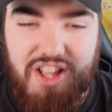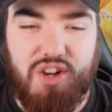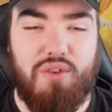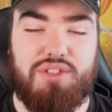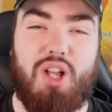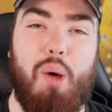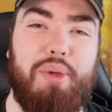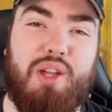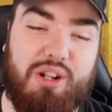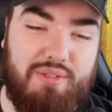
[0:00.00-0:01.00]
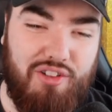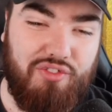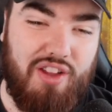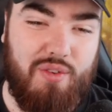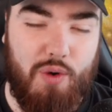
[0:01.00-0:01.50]
Grimmsnarl being one of my
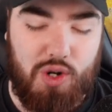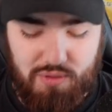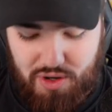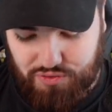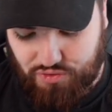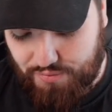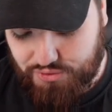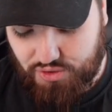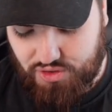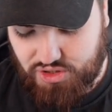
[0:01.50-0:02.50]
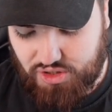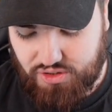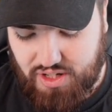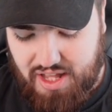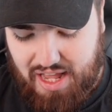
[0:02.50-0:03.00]
favorite Pokemon from Sword and
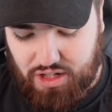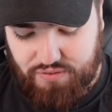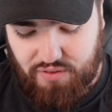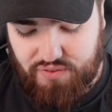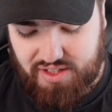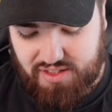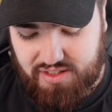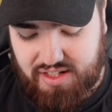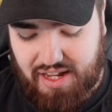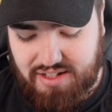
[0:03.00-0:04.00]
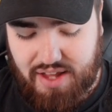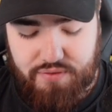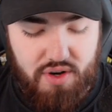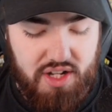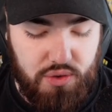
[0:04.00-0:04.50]
Shield. I love it in VGC. I actually
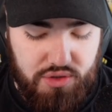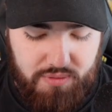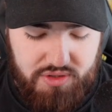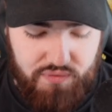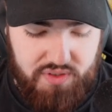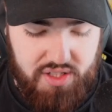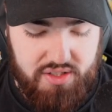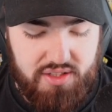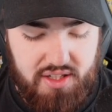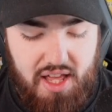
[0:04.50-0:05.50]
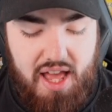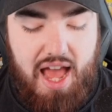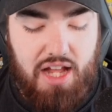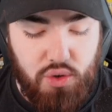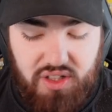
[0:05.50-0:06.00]
haven't really used it much in VGC.
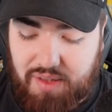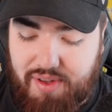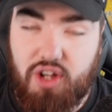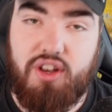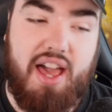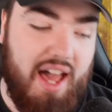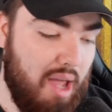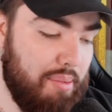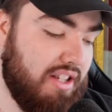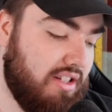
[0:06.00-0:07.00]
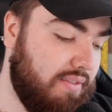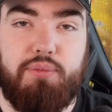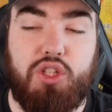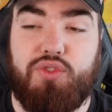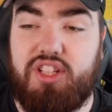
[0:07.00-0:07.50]
I do need to get back on that hype, actually,
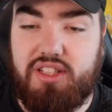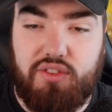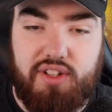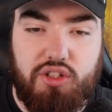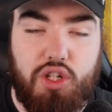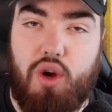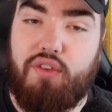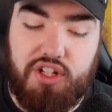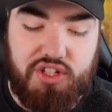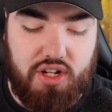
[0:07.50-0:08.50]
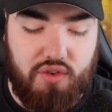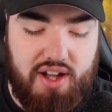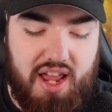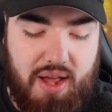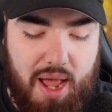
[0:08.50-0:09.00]
because VGC videos are great for the channel right
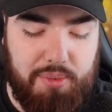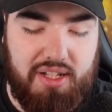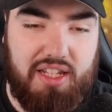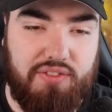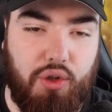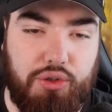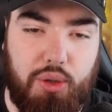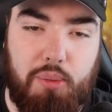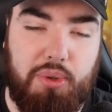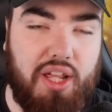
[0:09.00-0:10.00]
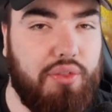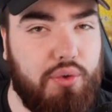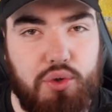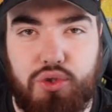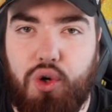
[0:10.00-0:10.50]
now, I believe. Also
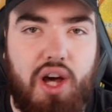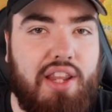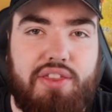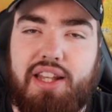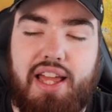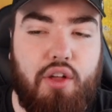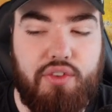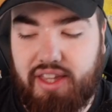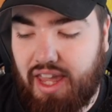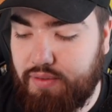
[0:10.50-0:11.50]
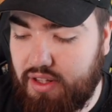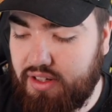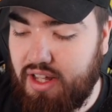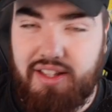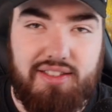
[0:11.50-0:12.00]
playthroughs or anything like on the
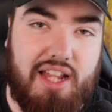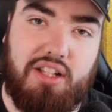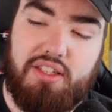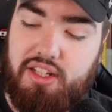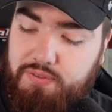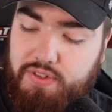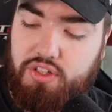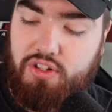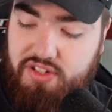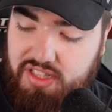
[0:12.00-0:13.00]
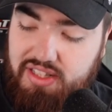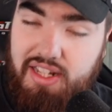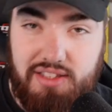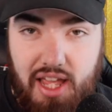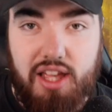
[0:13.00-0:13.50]
gaming side of things, because obviously
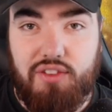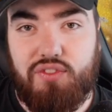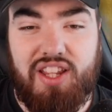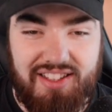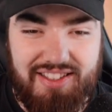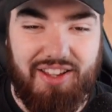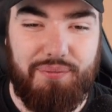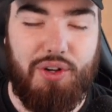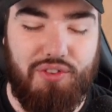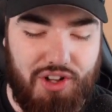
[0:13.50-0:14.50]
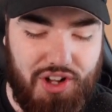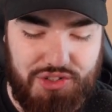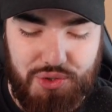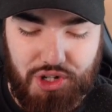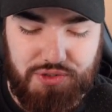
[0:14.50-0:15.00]
these Pokemon cards
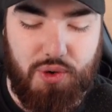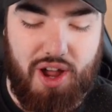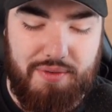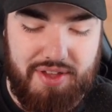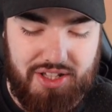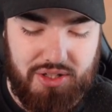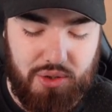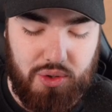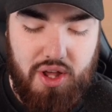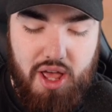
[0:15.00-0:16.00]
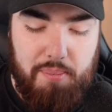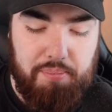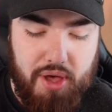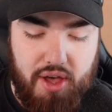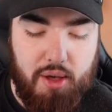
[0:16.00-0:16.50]
do cost me quite a bit to
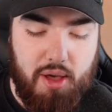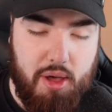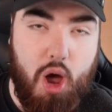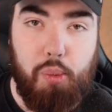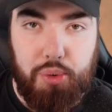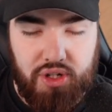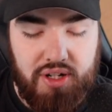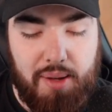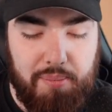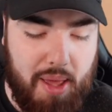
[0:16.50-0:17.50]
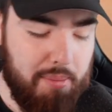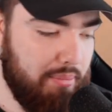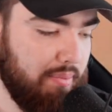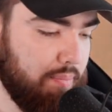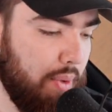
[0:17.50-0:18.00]
open
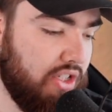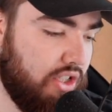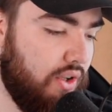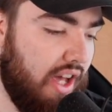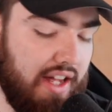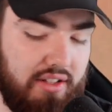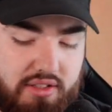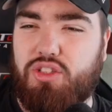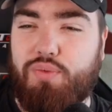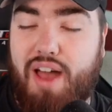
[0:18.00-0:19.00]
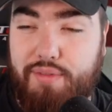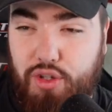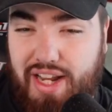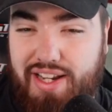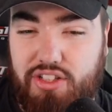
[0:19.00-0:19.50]
and bring to you guys. So it might be a
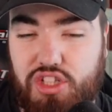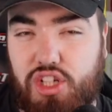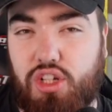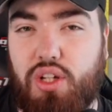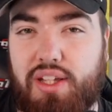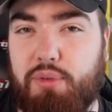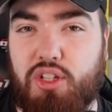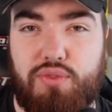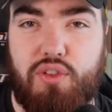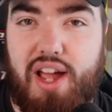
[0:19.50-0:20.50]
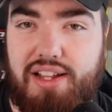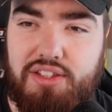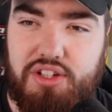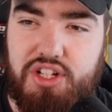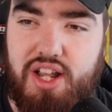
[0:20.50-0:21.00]
good idea to chill and bring some variety
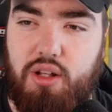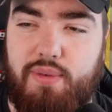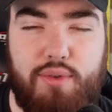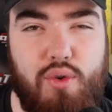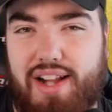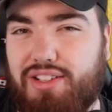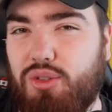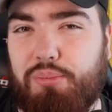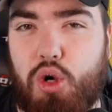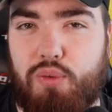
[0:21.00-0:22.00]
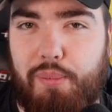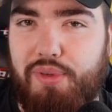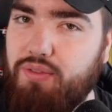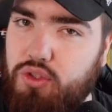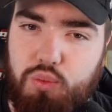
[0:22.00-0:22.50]
into the channel, maybe react to some Pokemon
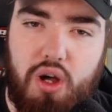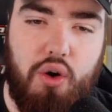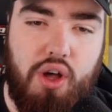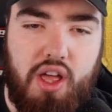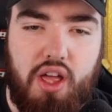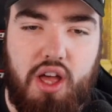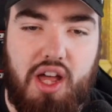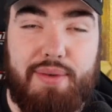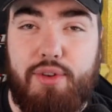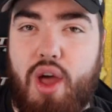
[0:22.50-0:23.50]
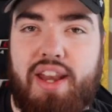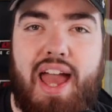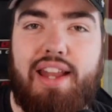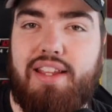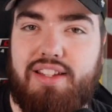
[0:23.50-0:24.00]
memes as well. Let me know any
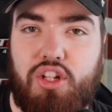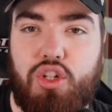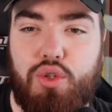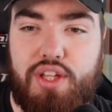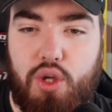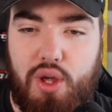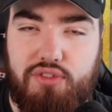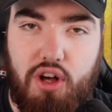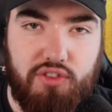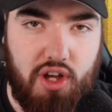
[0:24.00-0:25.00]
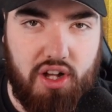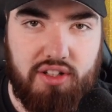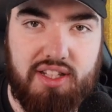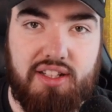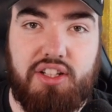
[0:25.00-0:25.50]
ideas I can do that don't involve
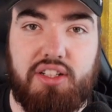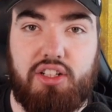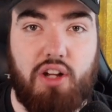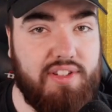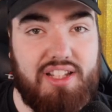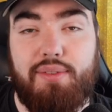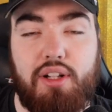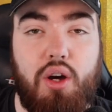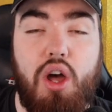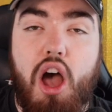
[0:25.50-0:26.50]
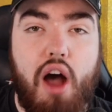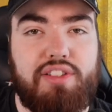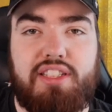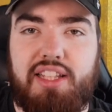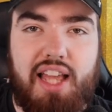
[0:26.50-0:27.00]
cards in the comments down below.
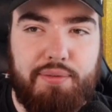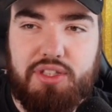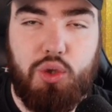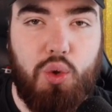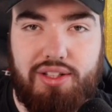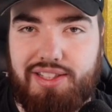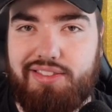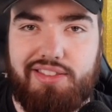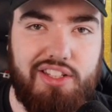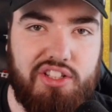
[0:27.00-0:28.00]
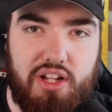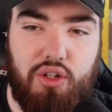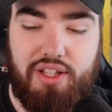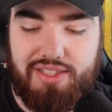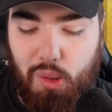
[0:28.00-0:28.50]
Obviously, I'm still a TCG
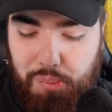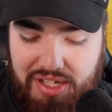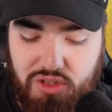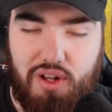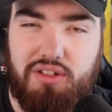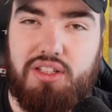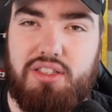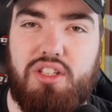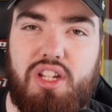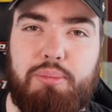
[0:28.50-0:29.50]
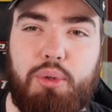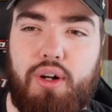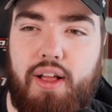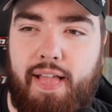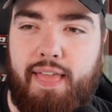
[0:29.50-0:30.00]
channel. It's still based around TCG,
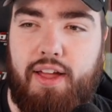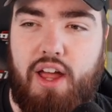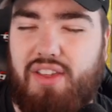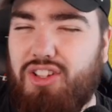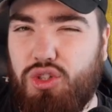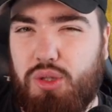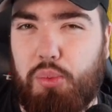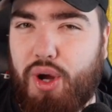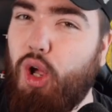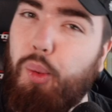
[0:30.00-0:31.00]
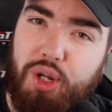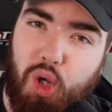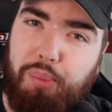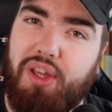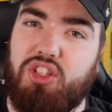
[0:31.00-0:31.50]
but I think it's good to break it up a
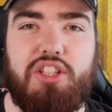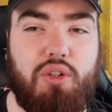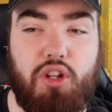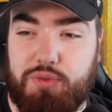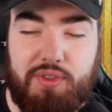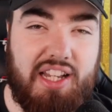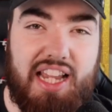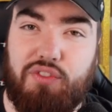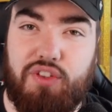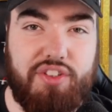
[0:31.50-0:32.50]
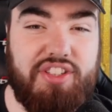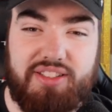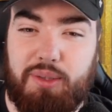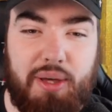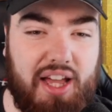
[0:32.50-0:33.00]
little bit. So I'm not spending like 50,
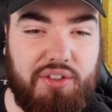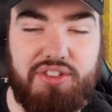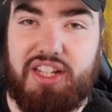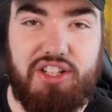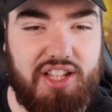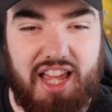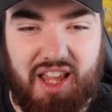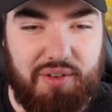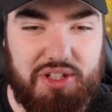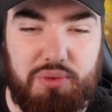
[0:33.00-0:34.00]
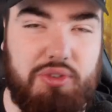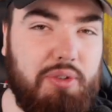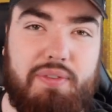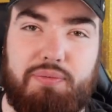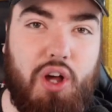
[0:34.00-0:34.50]
60 pounds each day, which is
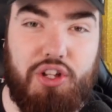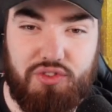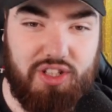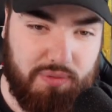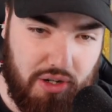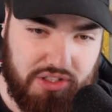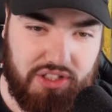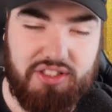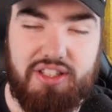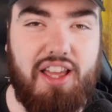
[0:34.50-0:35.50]
the cost of these boxes.